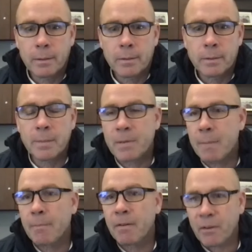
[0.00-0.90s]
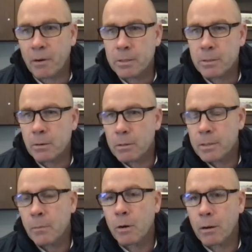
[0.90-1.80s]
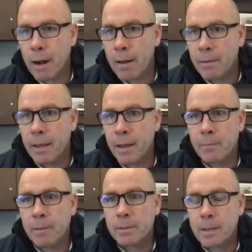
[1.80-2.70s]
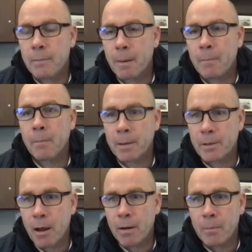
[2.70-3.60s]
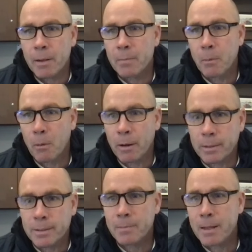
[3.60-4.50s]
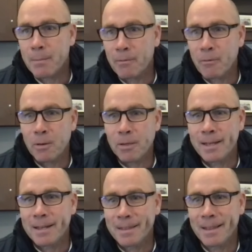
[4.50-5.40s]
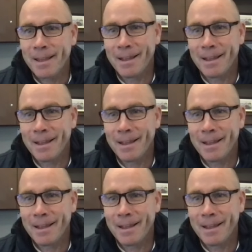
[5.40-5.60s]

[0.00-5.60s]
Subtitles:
September 1st or somewhere around there, because I remember my daughter being born on September 14th.